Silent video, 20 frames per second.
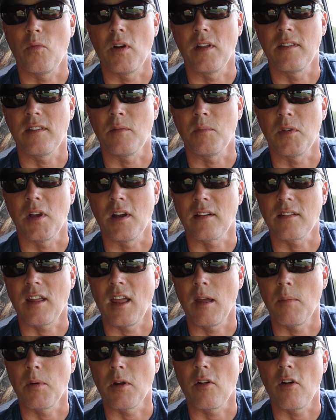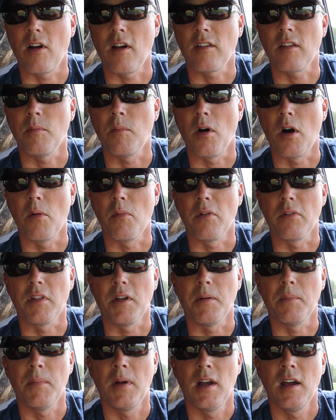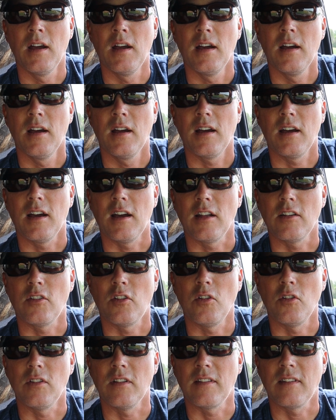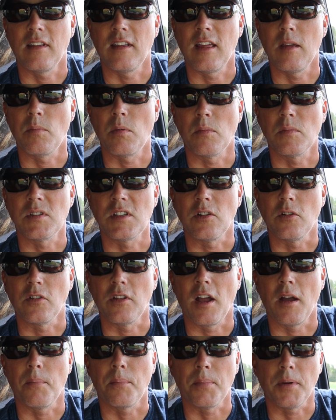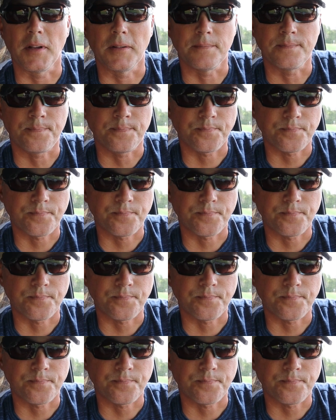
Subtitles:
run some duct tape across the bottom of them too, just to keep them sealed up. But